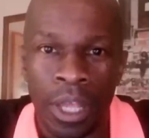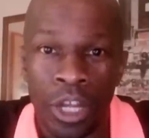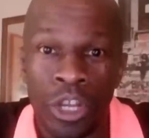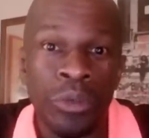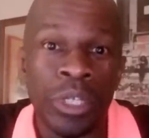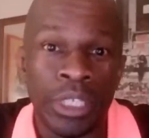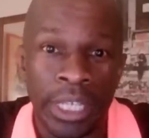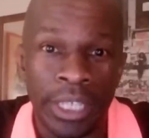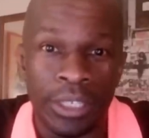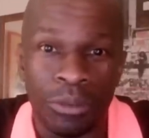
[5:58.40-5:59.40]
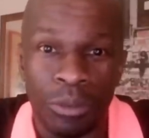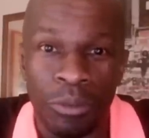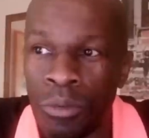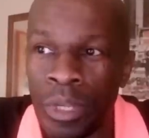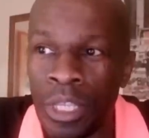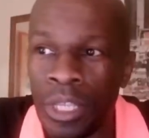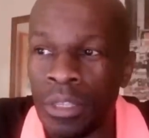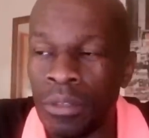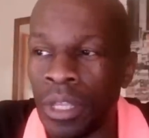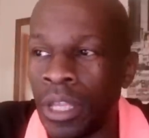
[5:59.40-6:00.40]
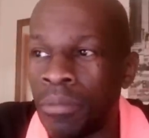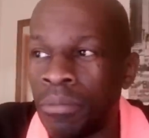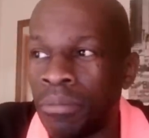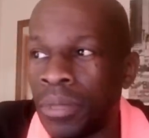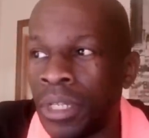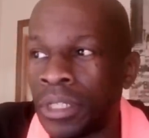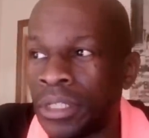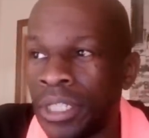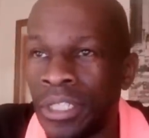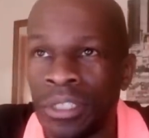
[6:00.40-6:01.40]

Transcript: uh, lunatics, we um, are seen